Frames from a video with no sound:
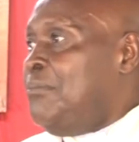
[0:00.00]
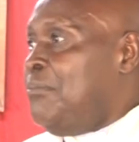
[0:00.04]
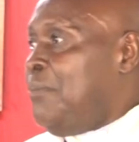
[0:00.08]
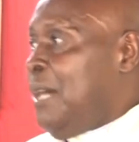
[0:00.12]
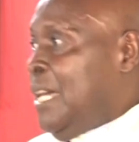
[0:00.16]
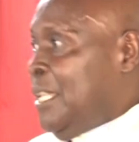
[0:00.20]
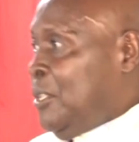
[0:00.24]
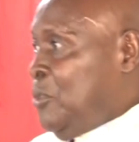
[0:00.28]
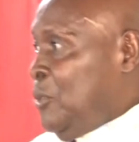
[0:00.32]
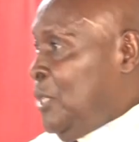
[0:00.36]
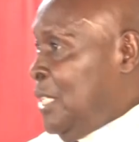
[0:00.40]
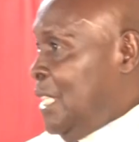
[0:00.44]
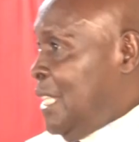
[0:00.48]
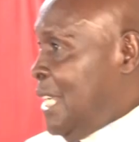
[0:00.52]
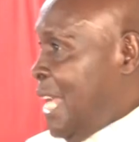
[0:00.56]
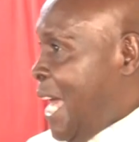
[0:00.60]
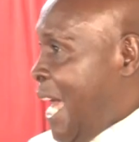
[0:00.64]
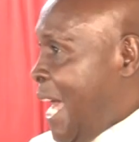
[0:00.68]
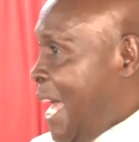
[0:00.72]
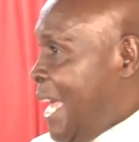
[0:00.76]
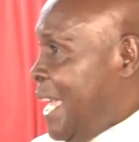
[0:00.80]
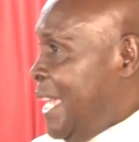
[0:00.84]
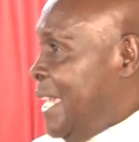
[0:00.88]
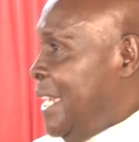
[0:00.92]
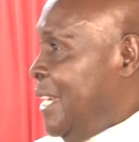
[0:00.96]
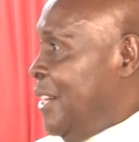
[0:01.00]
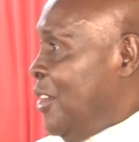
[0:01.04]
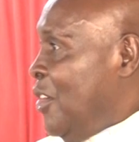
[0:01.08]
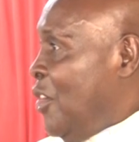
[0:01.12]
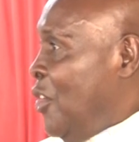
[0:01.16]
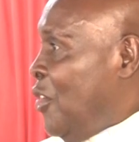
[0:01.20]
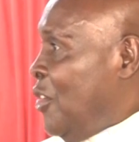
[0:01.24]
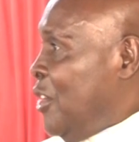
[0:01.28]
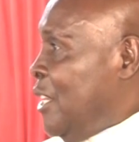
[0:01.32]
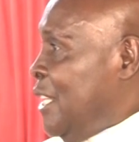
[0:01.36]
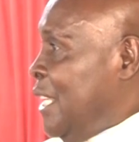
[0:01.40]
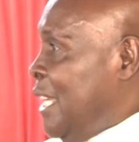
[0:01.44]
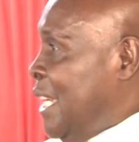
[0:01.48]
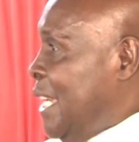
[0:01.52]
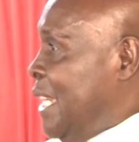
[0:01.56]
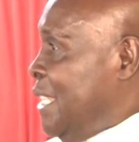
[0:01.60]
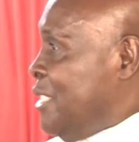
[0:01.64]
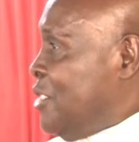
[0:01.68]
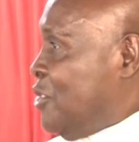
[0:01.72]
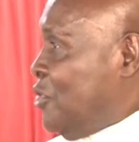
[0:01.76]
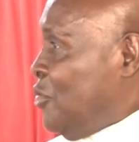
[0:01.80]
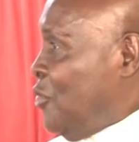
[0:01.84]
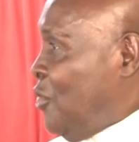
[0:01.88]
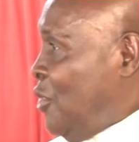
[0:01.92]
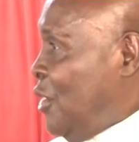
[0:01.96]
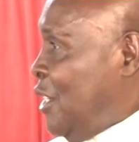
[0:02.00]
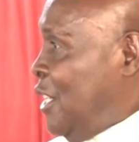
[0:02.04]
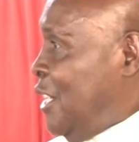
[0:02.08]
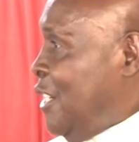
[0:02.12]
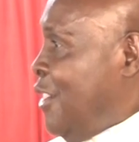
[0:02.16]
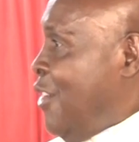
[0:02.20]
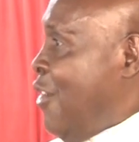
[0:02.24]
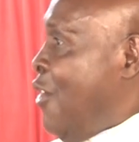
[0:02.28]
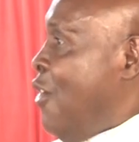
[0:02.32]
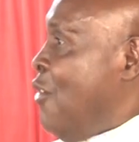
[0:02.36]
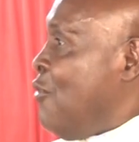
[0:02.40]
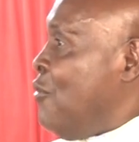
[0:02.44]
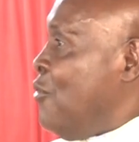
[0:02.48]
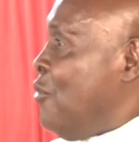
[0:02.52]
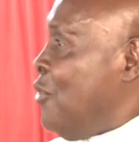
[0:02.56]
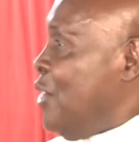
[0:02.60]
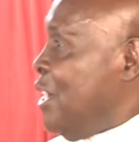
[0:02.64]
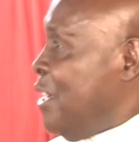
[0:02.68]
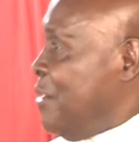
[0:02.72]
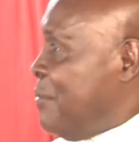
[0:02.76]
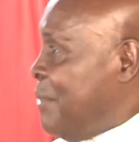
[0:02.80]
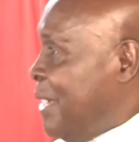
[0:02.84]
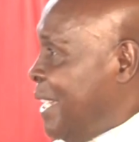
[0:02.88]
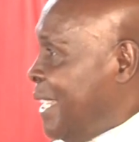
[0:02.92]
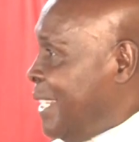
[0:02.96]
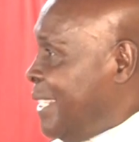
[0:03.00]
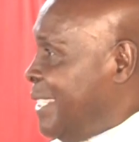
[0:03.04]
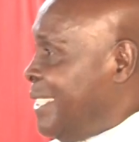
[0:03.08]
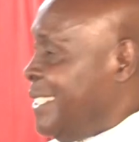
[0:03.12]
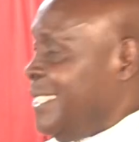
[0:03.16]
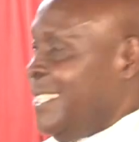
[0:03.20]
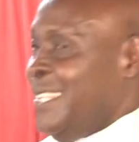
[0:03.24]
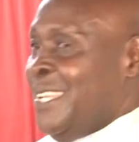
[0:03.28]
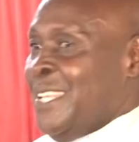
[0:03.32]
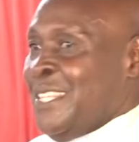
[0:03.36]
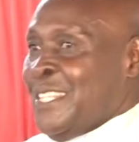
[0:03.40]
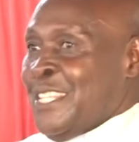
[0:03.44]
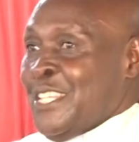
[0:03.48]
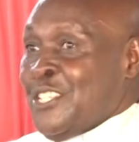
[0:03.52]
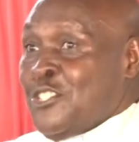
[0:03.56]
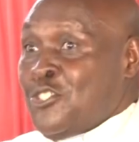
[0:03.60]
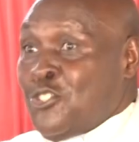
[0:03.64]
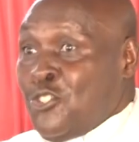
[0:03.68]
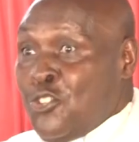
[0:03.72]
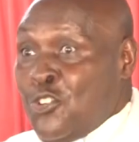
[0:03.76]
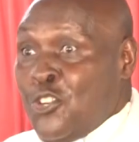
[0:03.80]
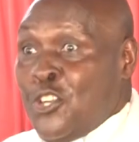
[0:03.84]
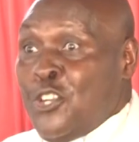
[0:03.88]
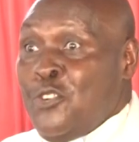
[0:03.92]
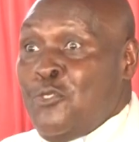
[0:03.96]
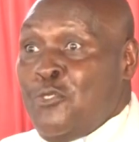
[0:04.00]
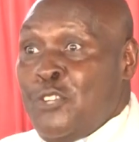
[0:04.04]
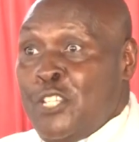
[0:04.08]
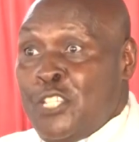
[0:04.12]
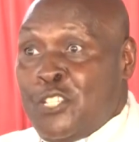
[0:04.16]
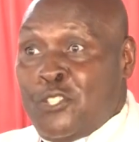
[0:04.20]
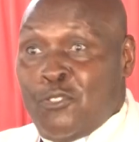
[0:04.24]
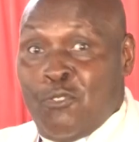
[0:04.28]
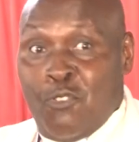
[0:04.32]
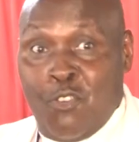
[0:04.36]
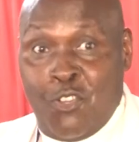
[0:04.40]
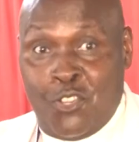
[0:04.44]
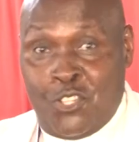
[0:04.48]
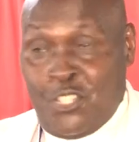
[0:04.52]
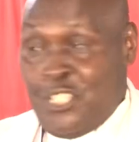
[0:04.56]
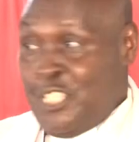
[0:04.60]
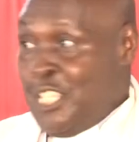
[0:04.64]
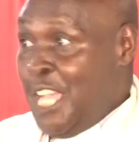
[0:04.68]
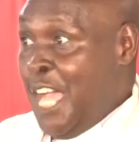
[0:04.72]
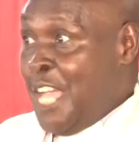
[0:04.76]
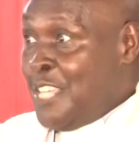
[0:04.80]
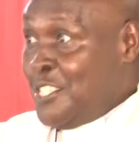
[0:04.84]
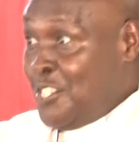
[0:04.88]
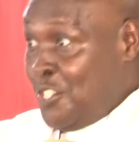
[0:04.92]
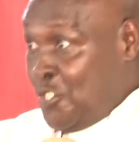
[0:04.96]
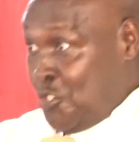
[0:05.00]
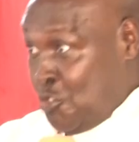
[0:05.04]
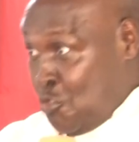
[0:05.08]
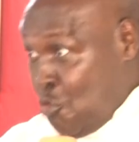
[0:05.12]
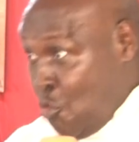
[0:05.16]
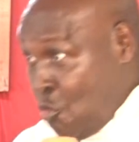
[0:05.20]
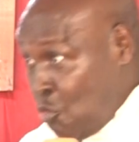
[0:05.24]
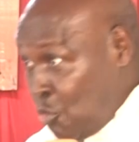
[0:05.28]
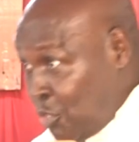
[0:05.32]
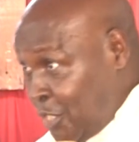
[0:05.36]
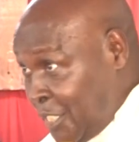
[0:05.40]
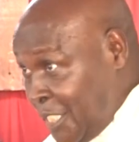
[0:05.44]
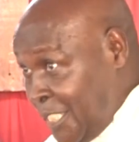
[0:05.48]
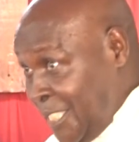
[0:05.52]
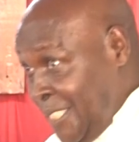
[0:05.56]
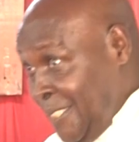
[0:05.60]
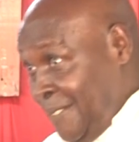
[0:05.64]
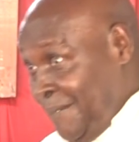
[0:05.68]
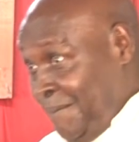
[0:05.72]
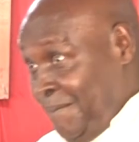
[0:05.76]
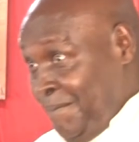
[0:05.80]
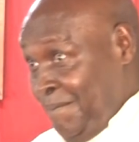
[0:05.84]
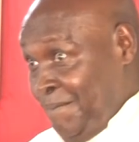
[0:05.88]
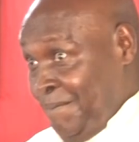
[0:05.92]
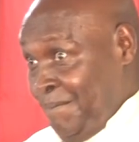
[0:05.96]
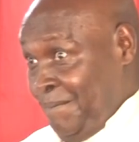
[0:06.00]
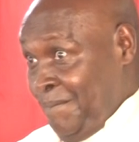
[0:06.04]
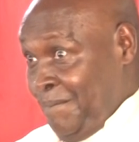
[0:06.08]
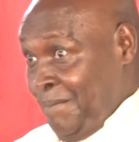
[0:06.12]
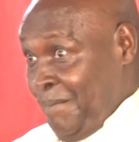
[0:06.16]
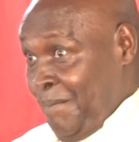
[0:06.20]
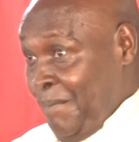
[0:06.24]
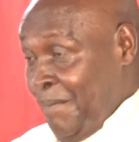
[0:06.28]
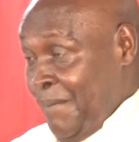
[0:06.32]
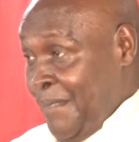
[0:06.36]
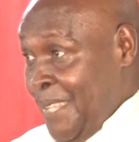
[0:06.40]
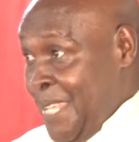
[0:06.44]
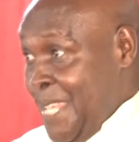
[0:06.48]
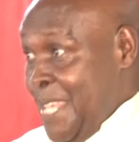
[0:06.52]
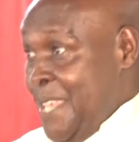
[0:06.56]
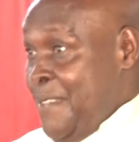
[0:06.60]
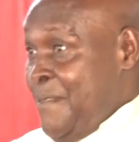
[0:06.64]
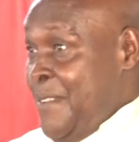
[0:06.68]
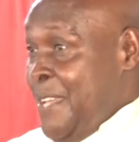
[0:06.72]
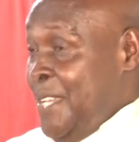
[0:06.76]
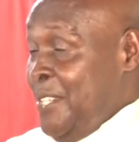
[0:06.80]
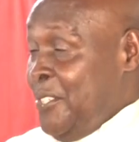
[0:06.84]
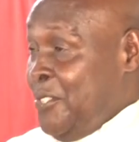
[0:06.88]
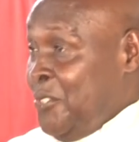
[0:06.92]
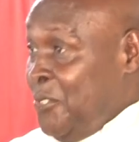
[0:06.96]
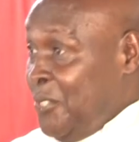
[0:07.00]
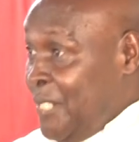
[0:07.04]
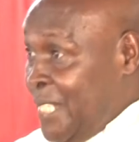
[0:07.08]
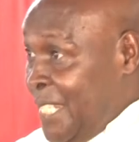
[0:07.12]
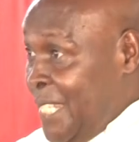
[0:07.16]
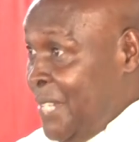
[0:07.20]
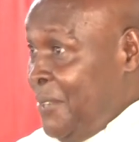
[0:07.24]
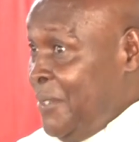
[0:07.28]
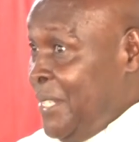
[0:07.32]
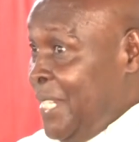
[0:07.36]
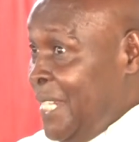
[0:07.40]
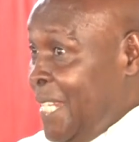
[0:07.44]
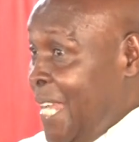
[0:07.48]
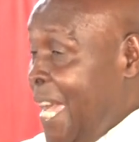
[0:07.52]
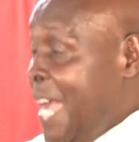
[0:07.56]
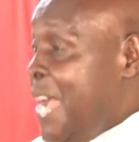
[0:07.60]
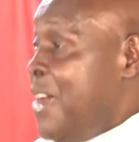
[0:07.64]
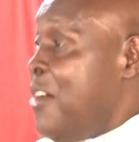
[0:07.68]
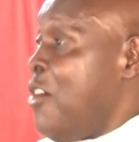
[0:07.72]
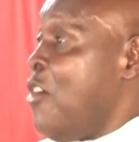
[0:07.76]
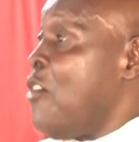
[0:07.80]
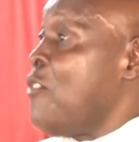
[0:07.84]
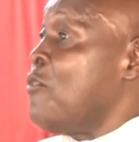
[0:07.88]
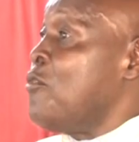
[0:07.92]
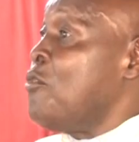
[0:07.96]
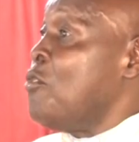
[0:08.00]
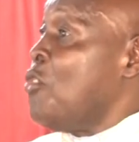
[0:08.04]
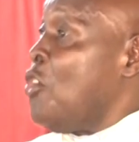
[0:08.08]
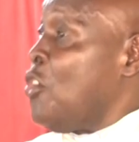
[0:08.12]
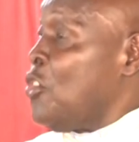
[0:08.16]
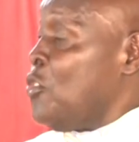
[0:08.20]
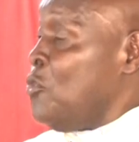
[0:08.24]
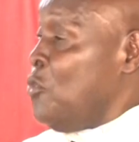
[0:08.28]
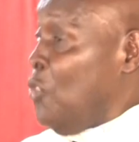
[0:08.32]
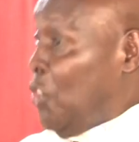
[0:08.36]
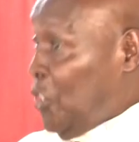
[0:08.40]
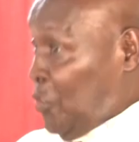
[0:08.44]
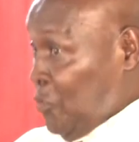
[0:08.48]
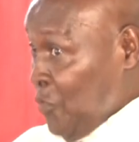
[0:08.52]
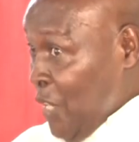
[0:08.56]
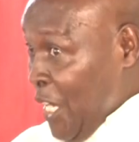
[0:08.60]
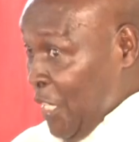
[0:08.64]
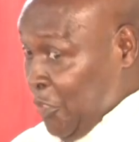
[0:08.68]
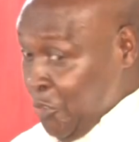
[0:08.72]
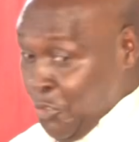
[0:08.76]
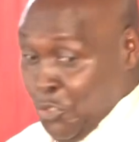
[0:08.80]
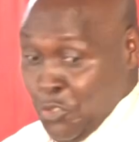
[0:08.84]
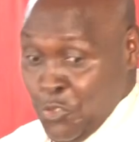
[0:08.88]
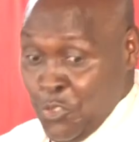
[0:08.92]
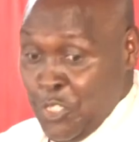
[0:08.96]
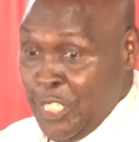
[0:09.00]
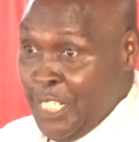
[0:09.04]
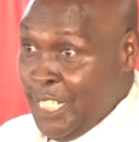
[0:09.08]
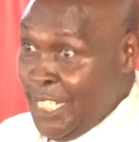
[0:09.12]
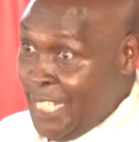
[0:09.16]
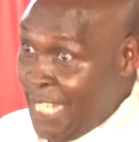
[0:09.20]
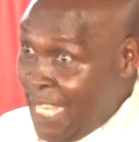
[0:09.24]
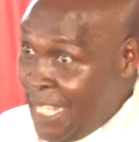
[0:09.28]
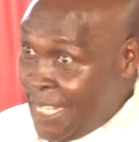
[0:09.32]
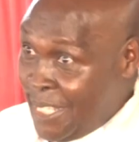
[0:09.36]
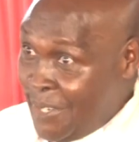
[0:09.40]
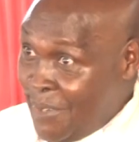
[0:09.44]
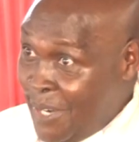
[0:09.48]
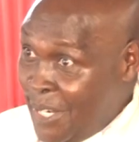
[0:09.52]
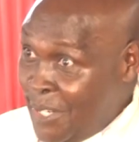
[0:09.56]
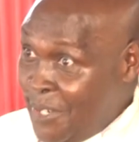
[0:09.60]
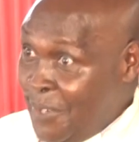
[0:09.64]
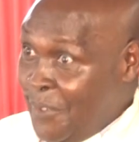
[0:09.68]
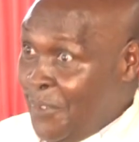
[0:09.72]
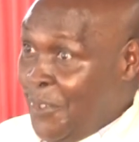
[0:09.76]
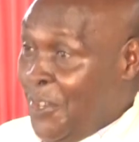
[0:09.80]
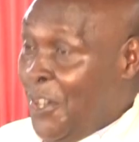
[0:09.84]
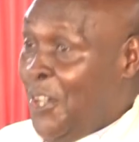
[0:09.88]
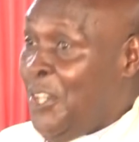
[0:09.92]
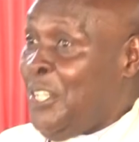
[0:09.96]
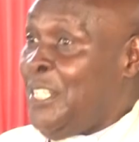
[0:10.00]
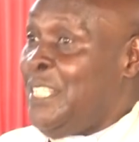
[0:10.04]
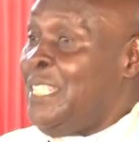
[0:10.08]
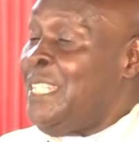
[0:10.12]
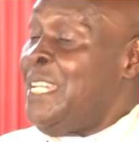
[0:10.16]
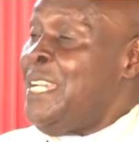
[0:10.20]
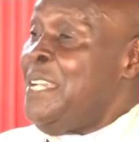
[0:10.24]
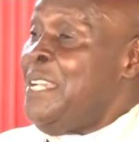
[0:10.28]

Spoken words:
But we rely on the story of women, the story which was just told. Even today we rely on what we are told. We hear the word of God